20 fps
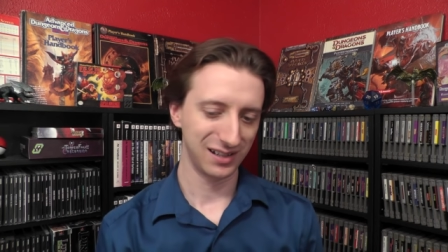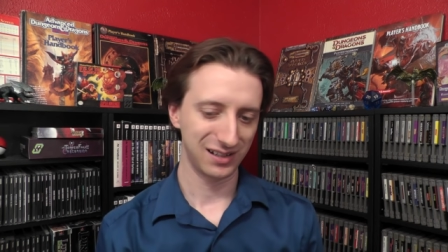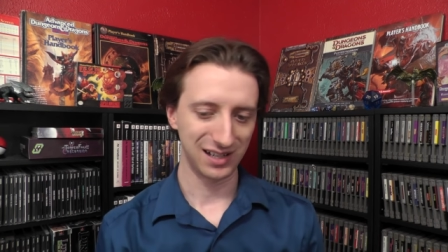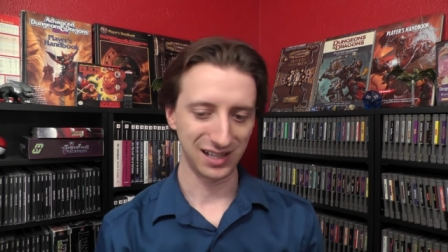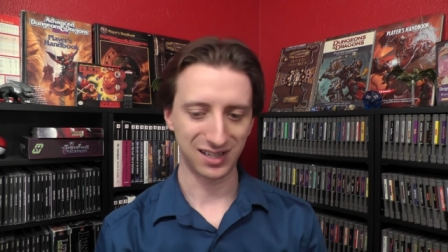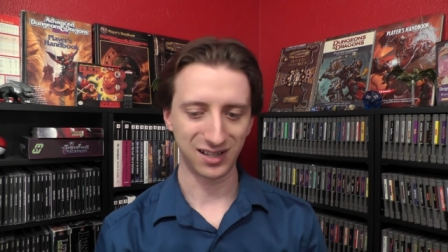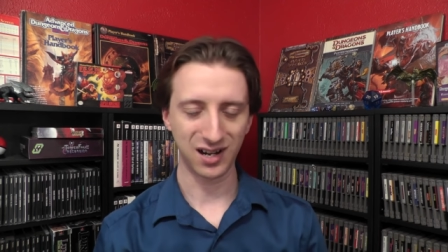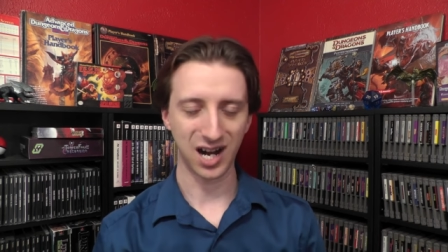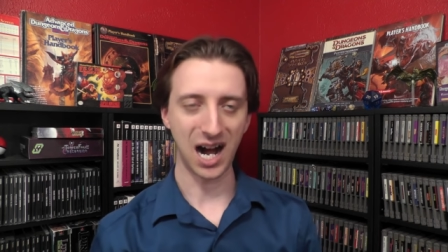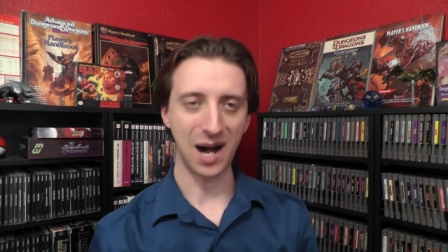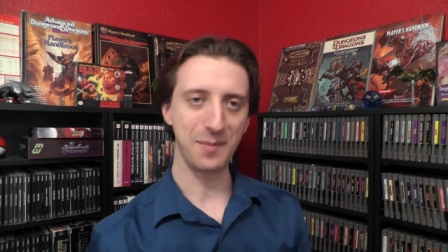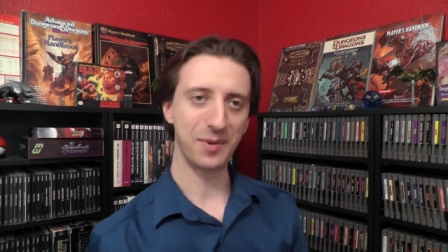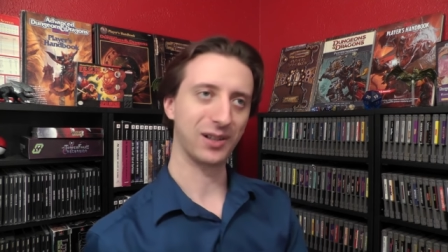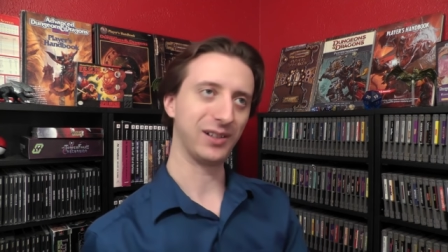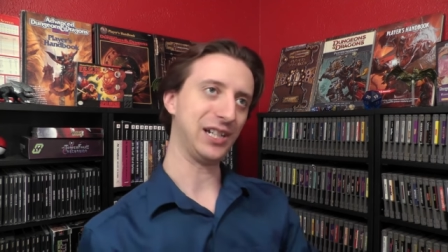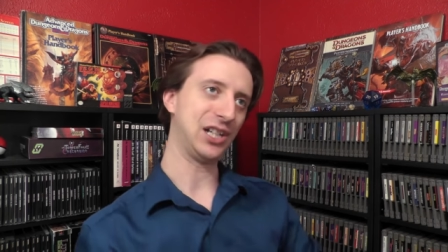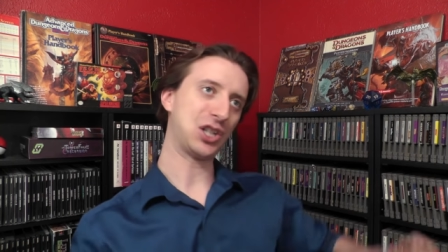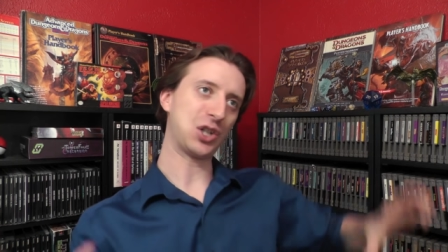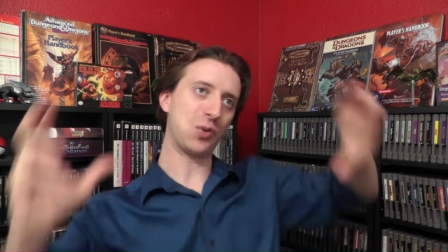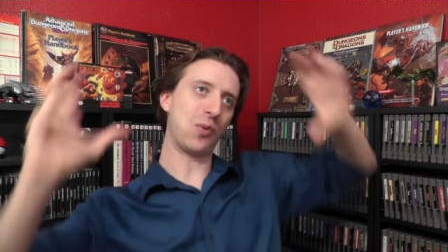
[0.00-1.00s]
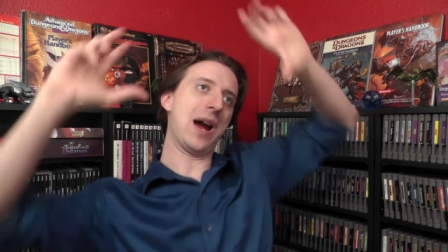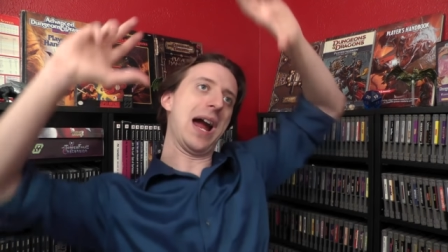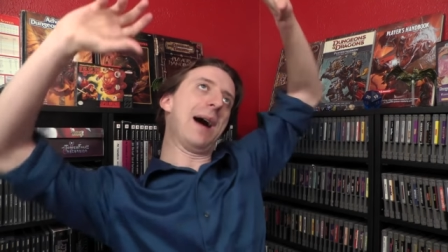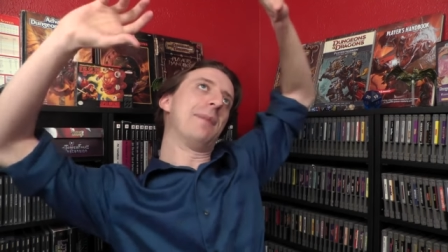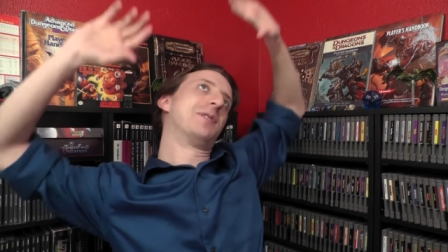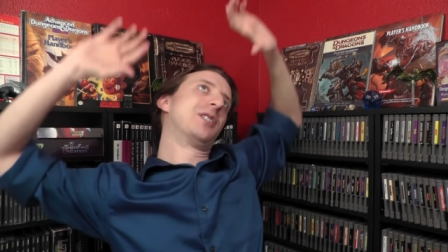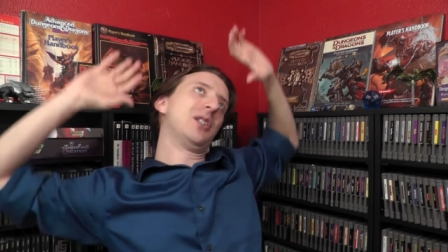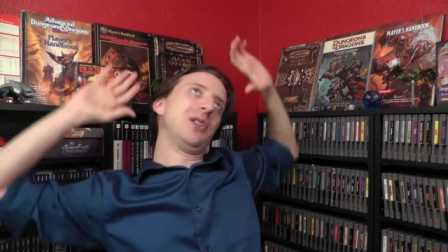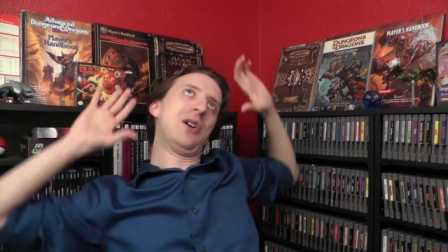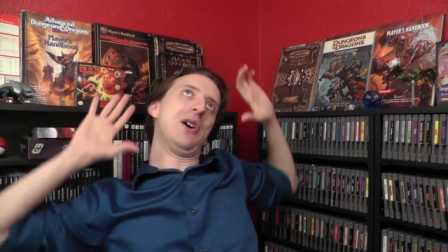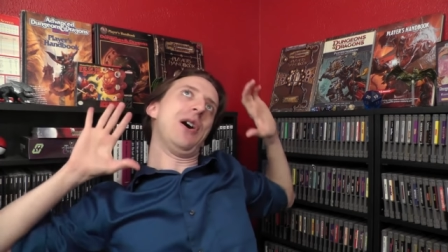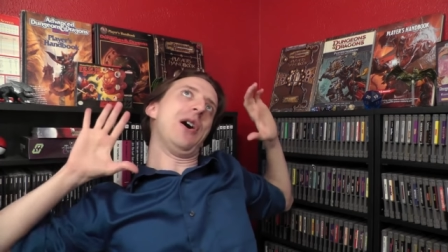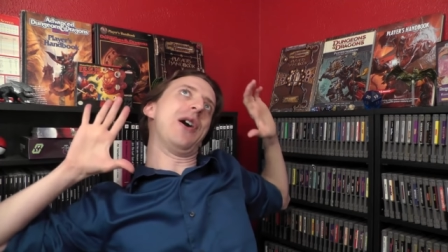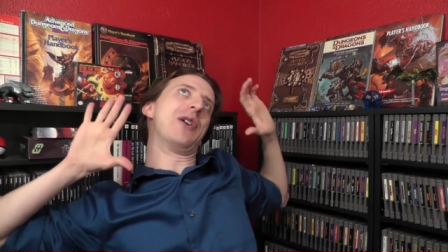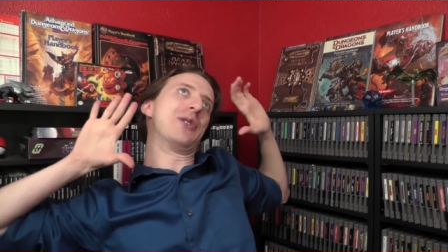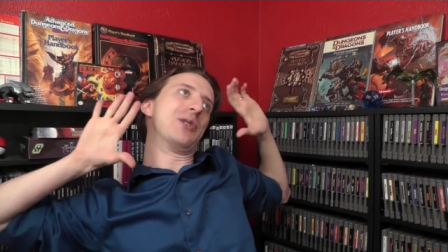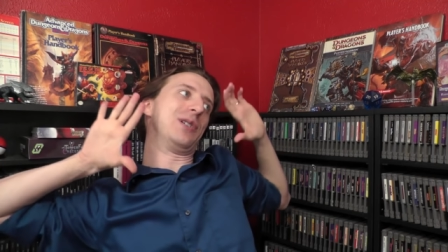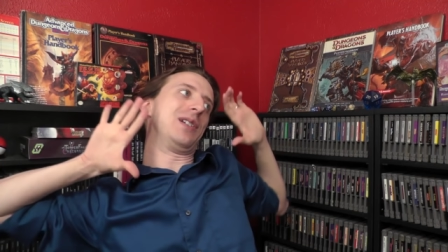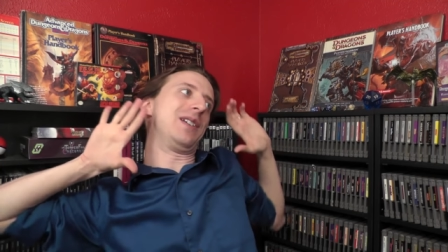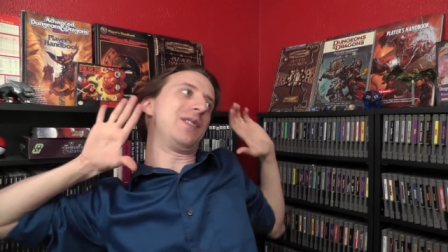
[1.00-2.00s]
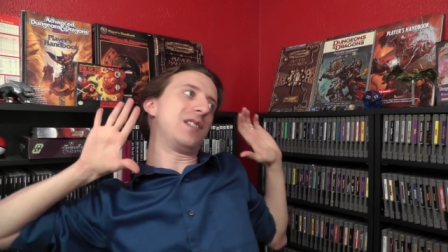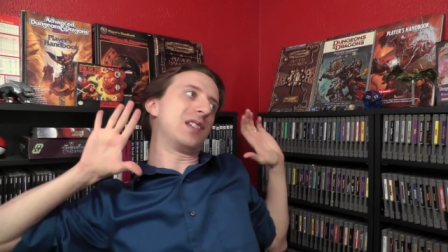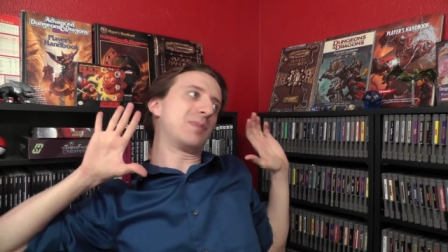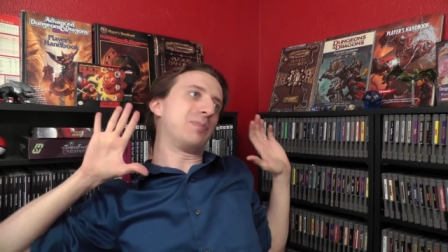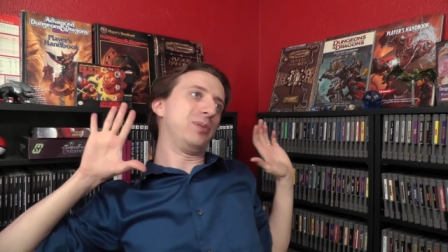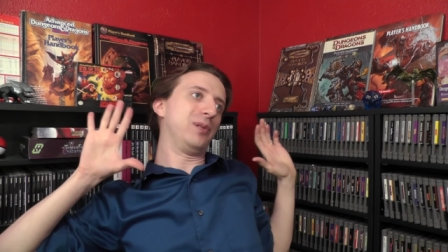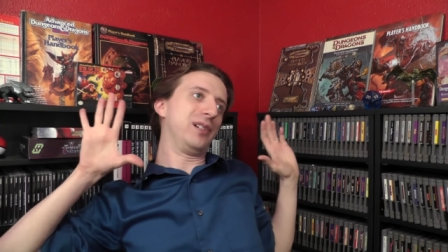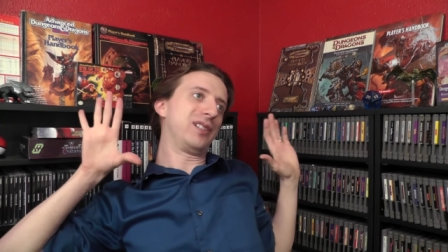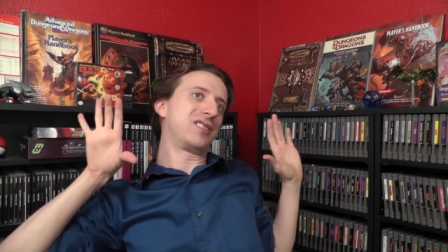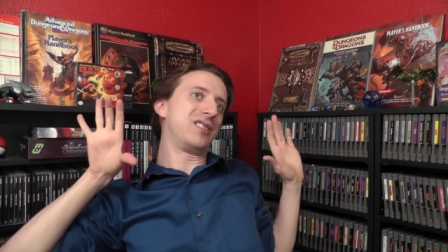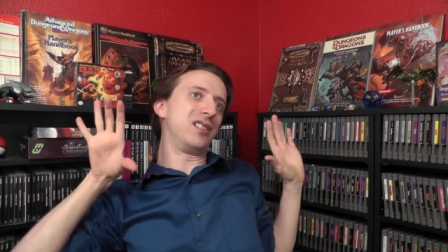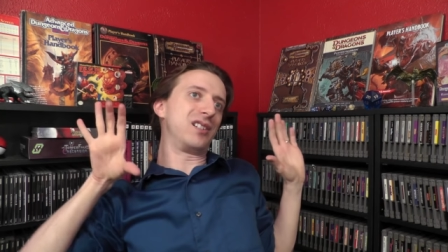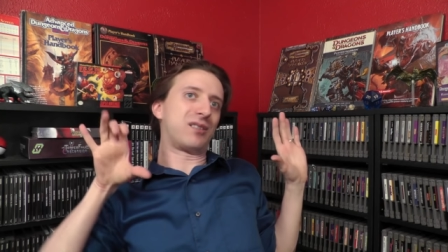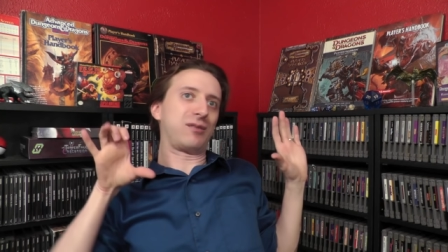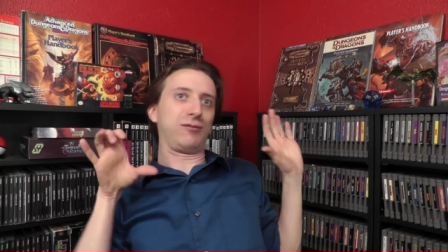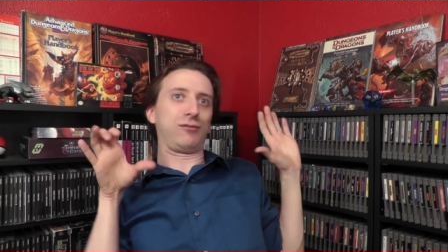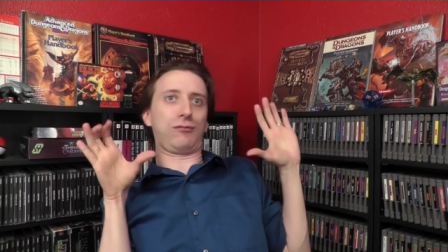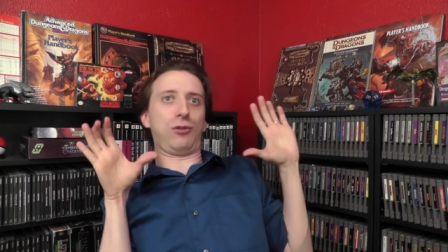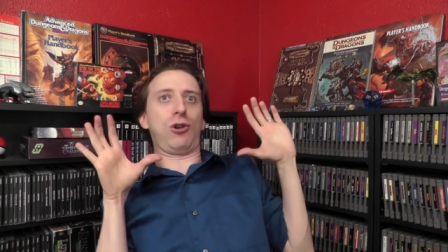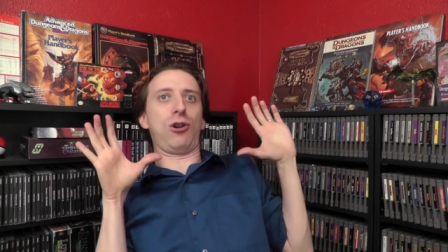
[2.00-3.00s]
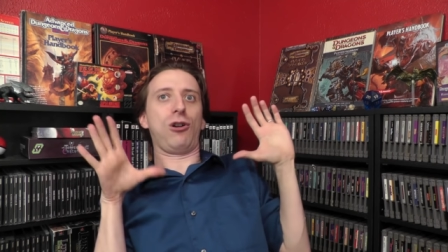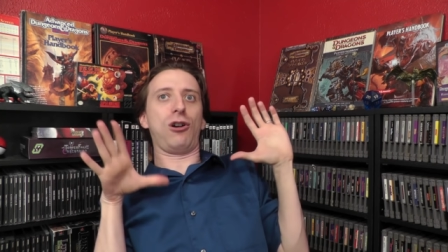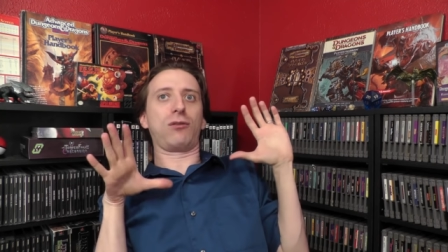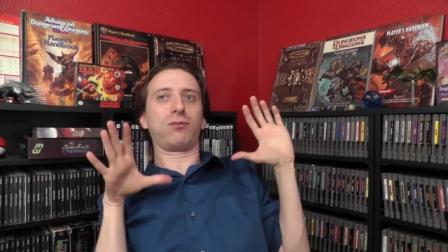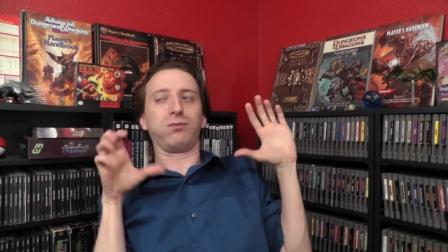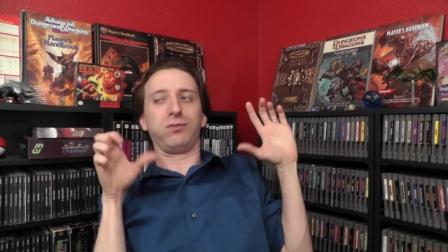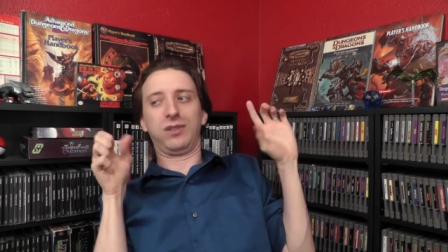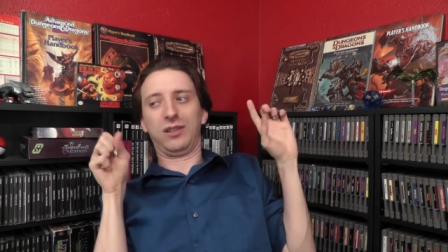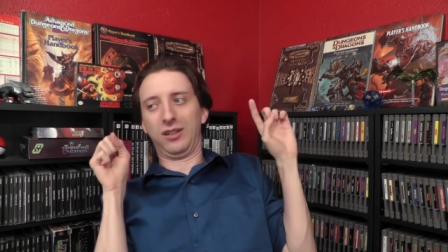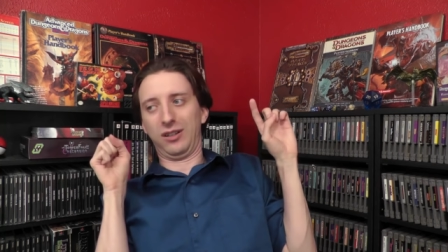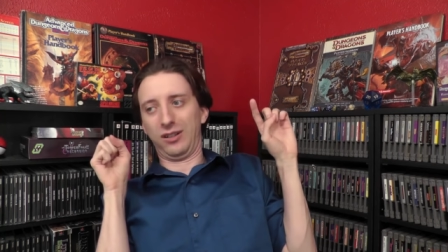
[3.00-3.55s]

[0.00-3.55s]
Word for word: gets comically trapped underneath this ballista, just burr,